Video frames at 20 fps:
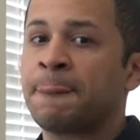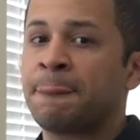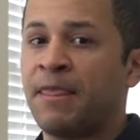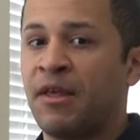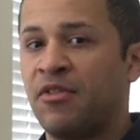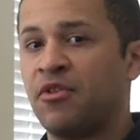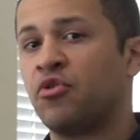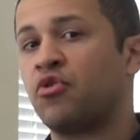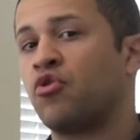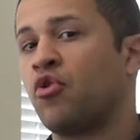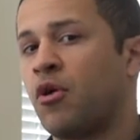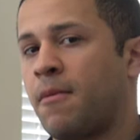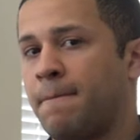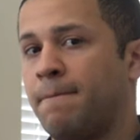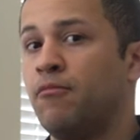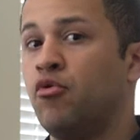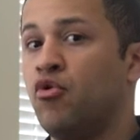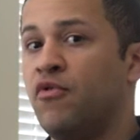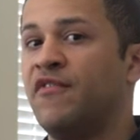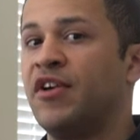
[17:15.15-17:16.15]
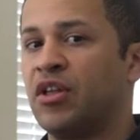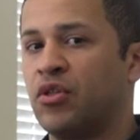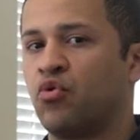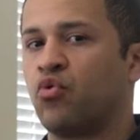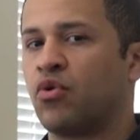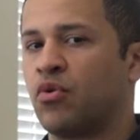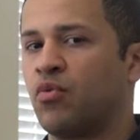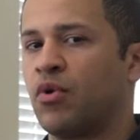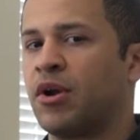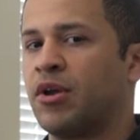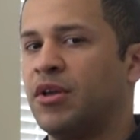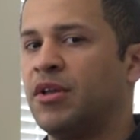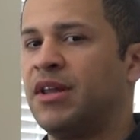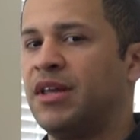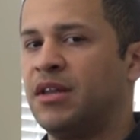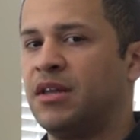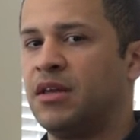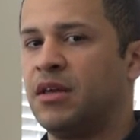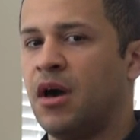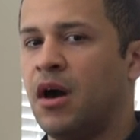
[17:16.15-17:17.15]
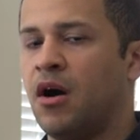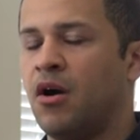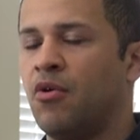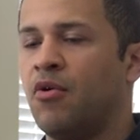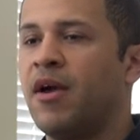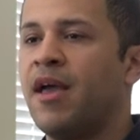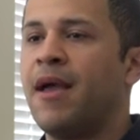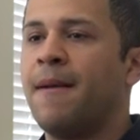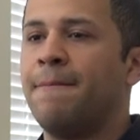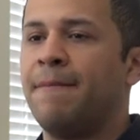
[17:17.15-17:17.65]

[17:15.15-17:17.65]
and then start moving toward where you need to go.